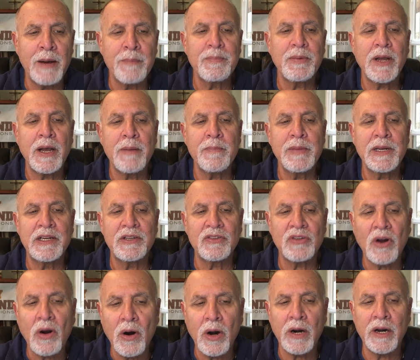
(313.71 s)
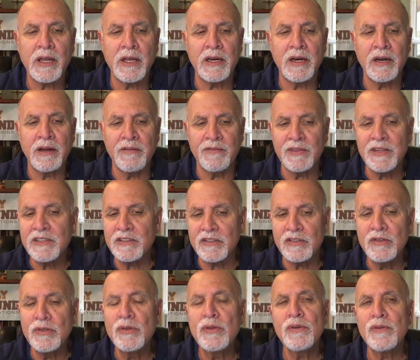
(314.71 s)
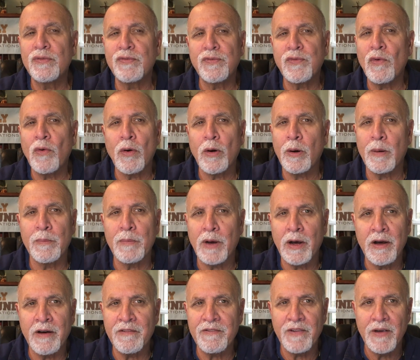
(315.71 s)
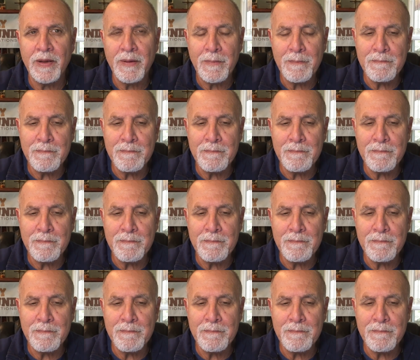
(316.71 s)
upcoming target of this new form of